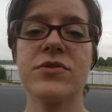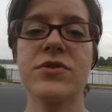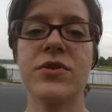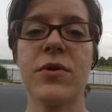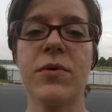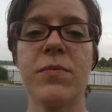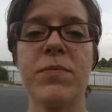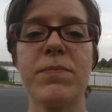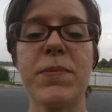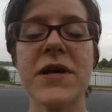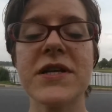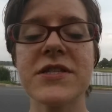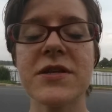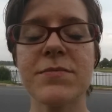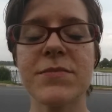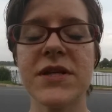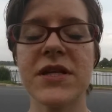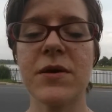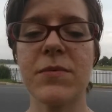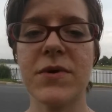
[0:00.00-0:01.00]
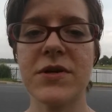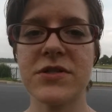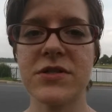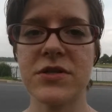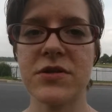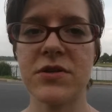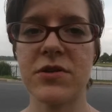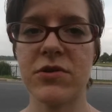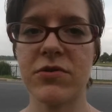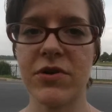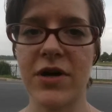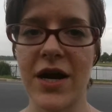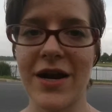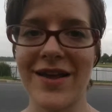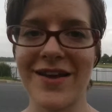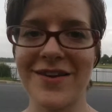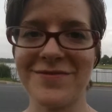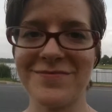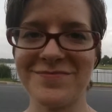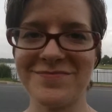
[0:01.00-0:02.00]
So pick something that wants you to
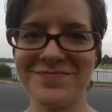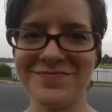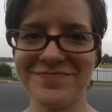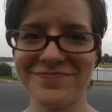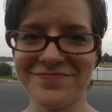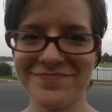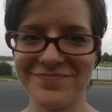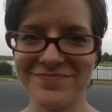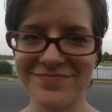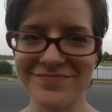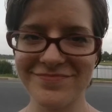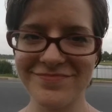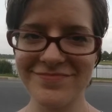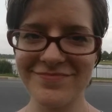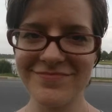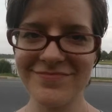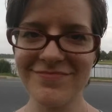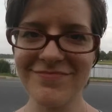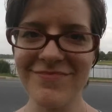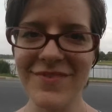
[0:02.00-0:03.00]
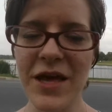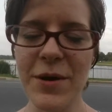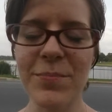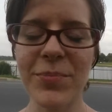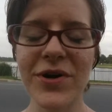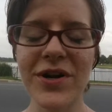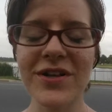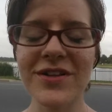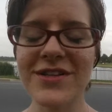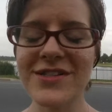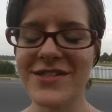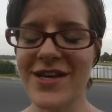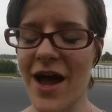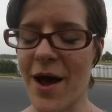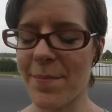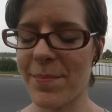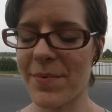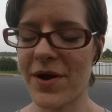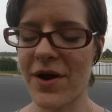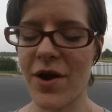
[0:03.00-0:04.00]
create it and put it on the
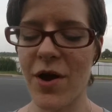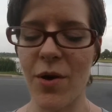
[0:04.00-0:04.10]
top.